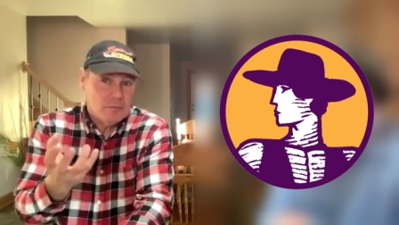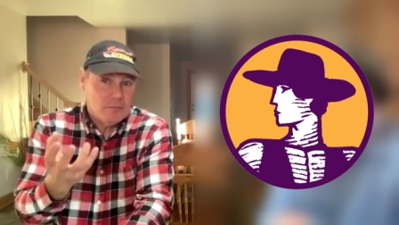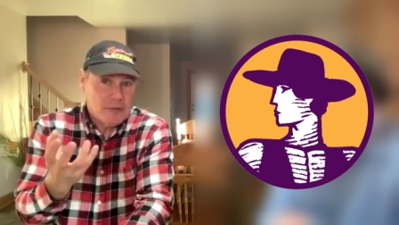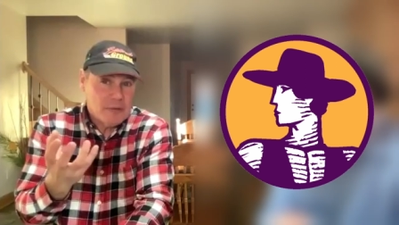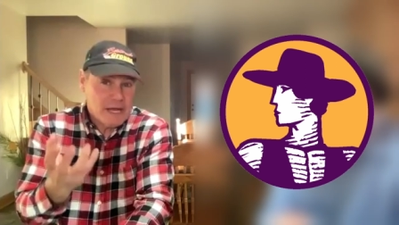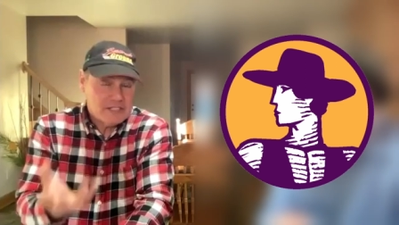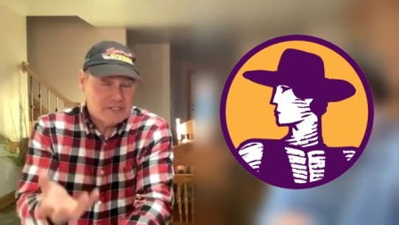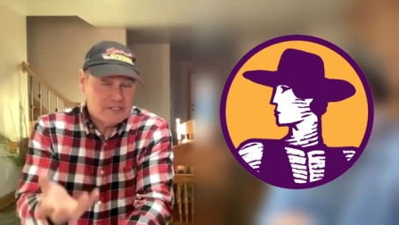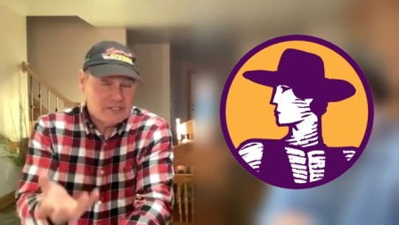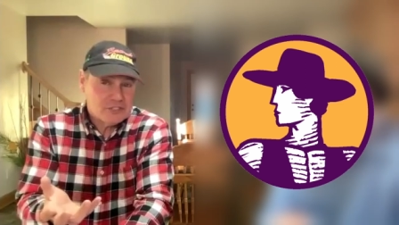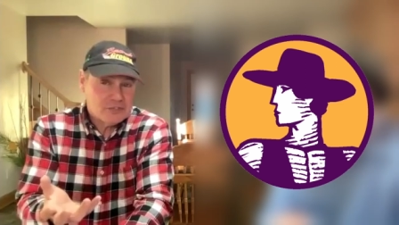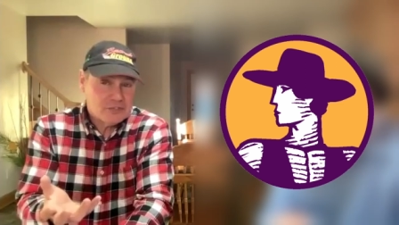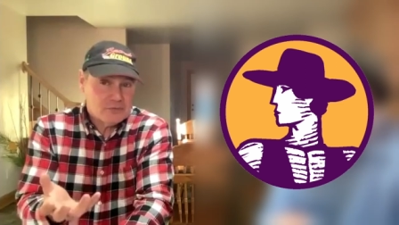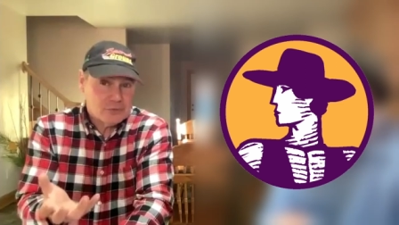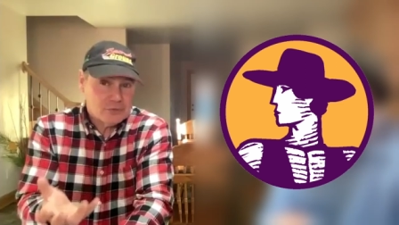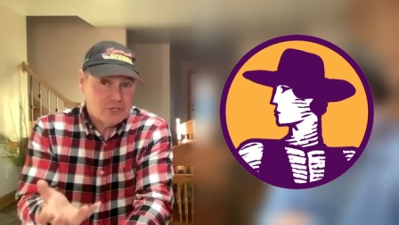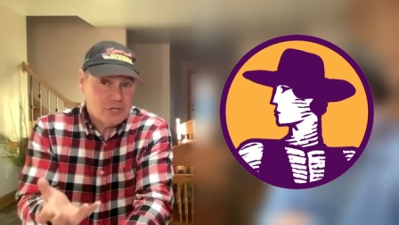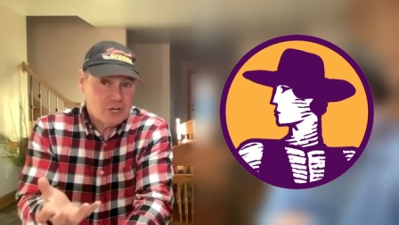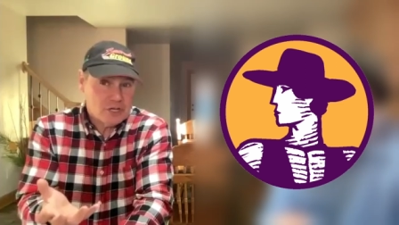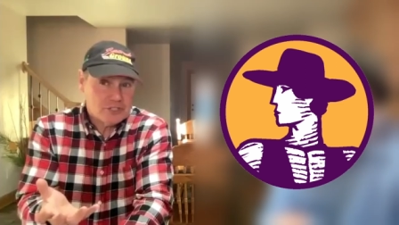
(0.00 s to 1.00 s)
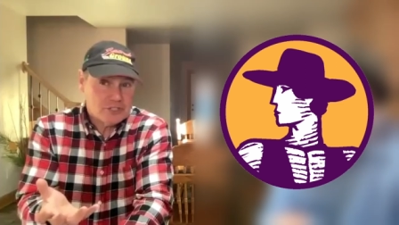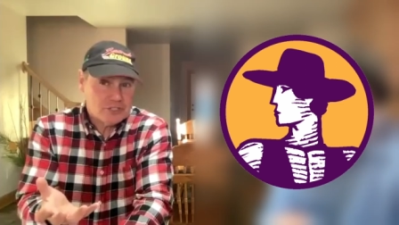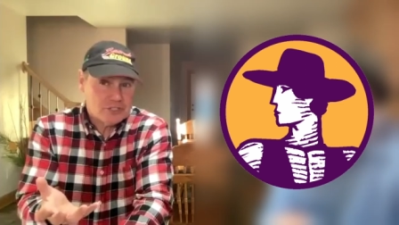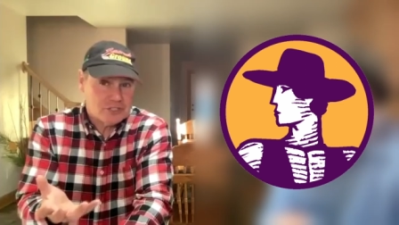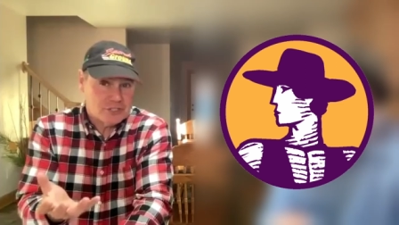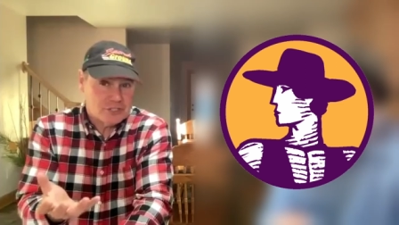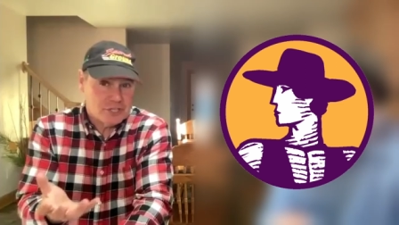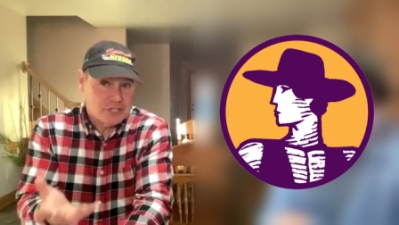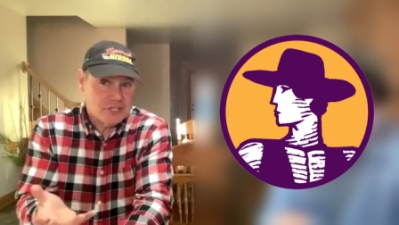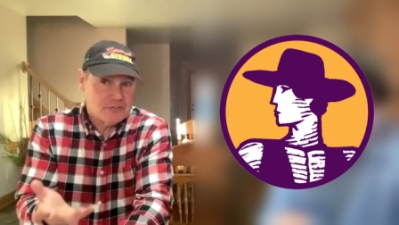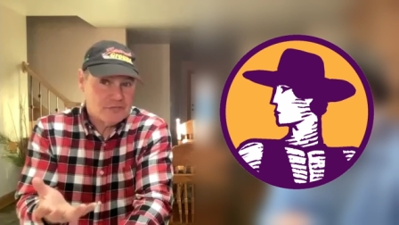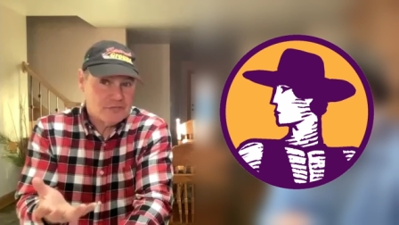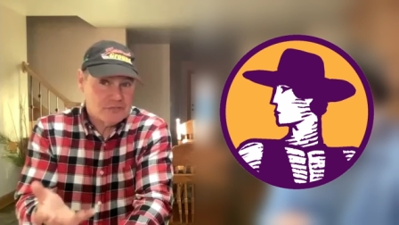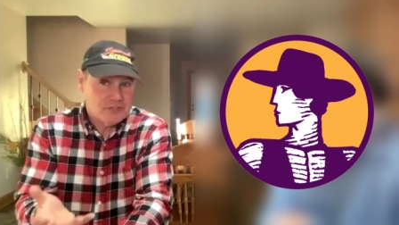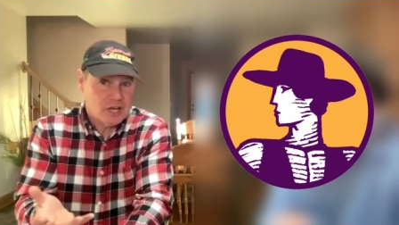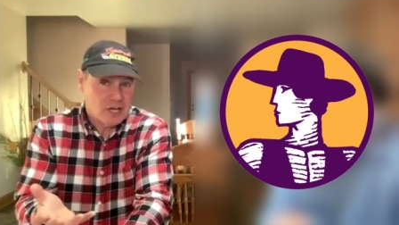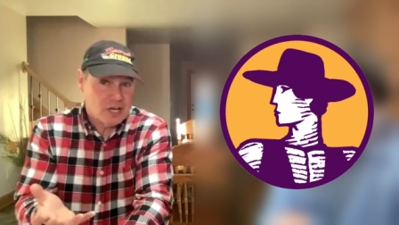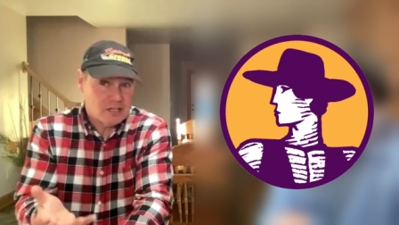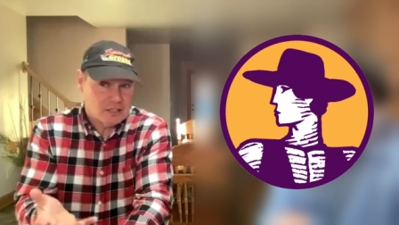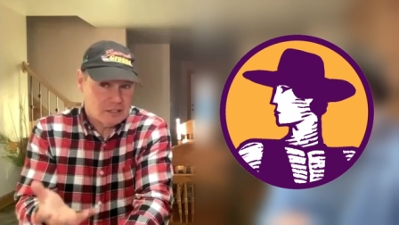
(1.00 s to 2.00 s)
massive reduction, if
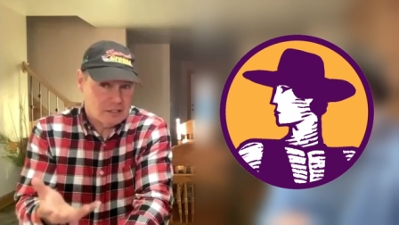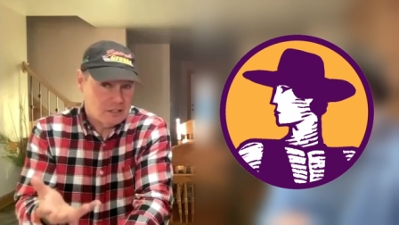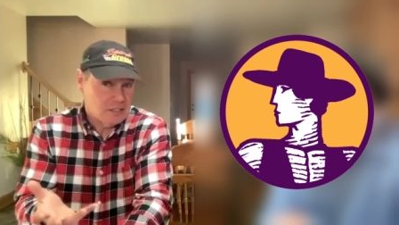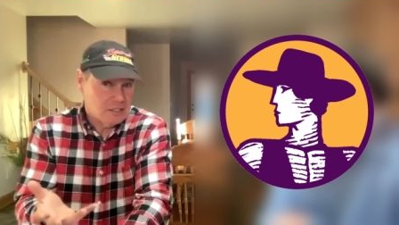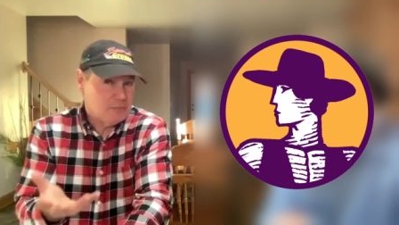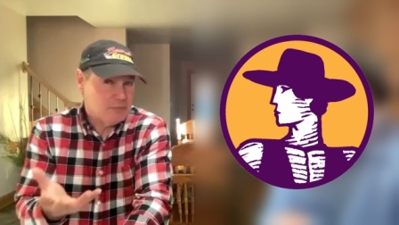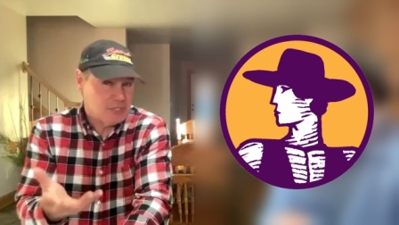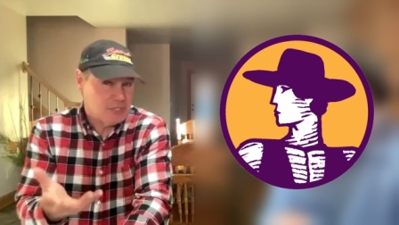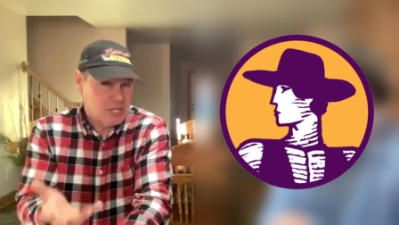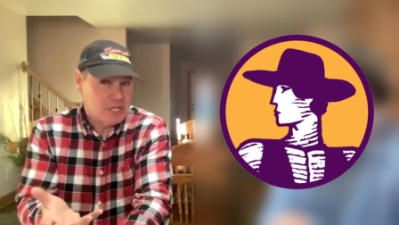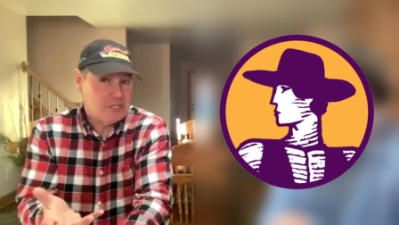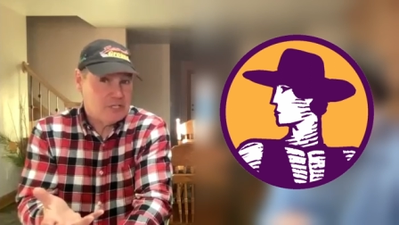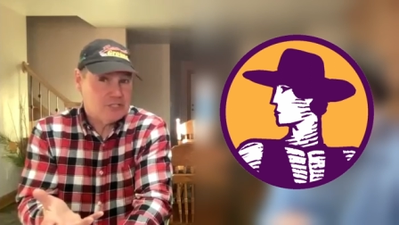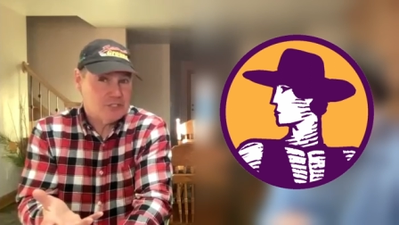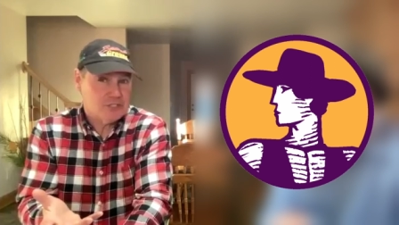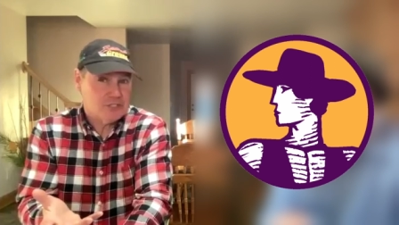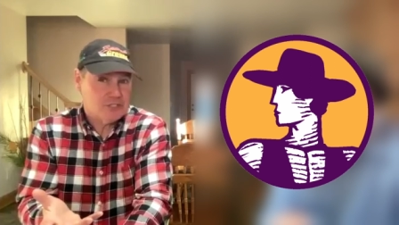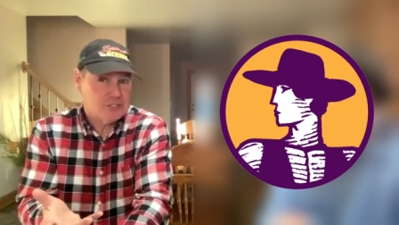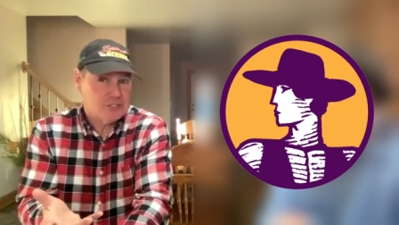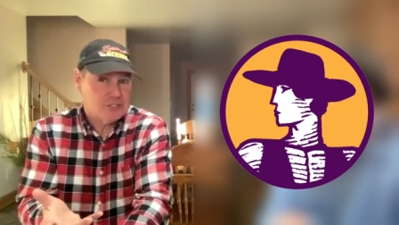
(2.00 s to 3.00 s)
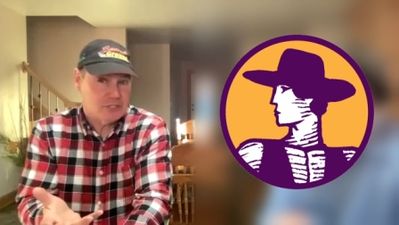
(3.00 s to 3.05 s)
not elimination.